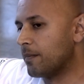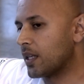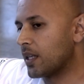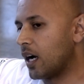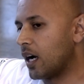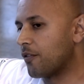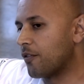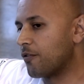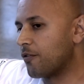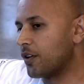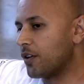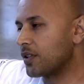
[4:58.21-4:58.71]

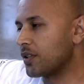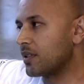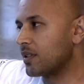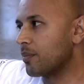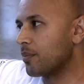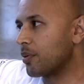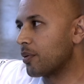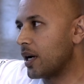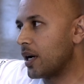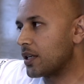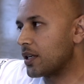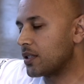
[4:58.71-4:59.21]
our first
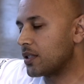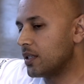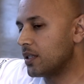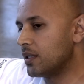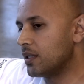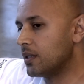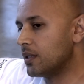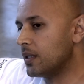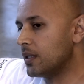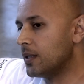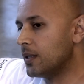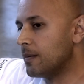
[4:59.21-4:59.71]

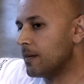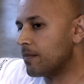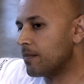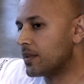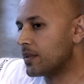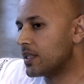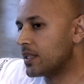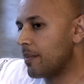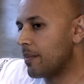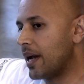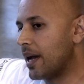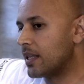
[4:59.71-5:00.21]
impression
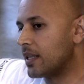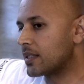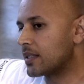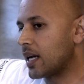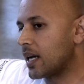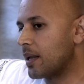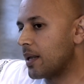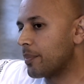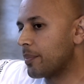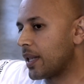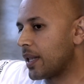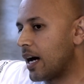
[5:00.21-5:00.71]
demand
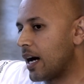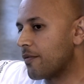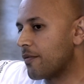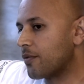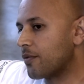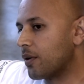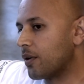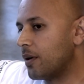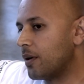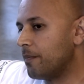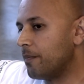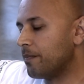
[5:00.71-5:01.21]
side
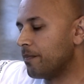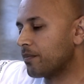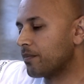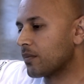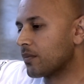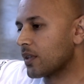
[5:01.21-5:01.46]
platform,